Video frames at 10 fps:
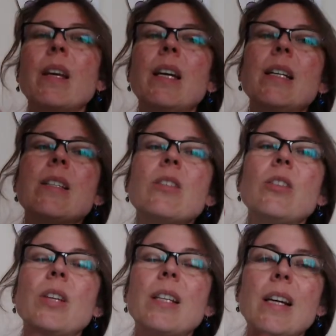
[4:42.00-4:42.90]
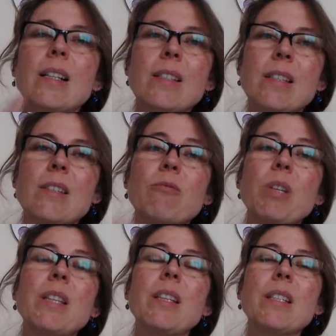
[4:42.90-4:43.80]
and you can access and
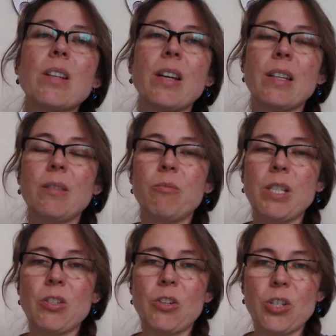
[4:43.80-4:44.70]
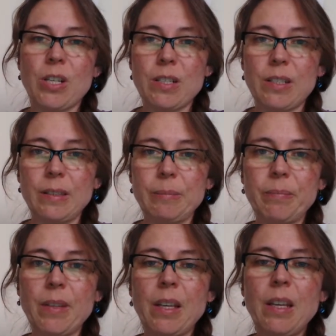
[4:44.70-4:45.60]
read the entire research article.
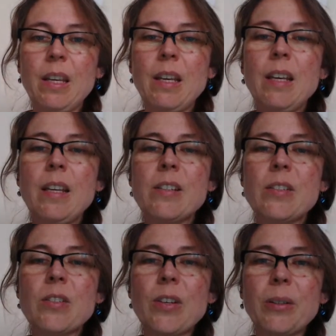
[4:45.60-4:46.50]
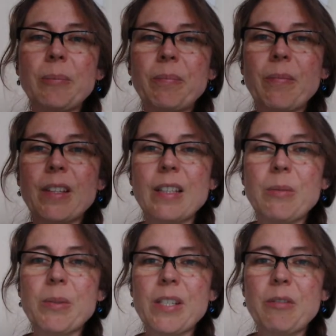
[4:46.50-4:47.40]
So that
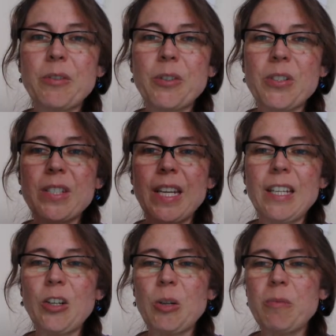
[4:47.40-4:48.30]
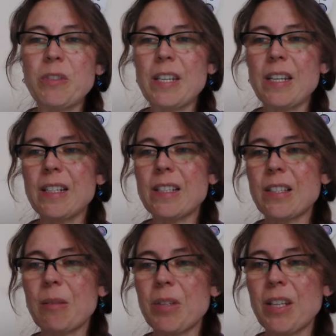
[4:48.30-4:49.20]
was it for today. Hopefully
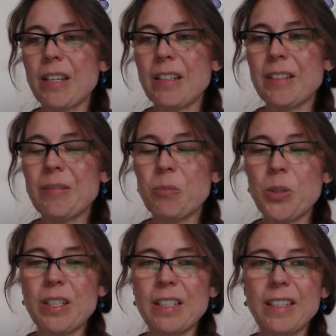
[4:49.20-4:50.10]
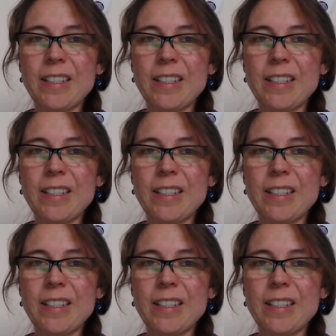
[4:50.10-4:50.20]
something will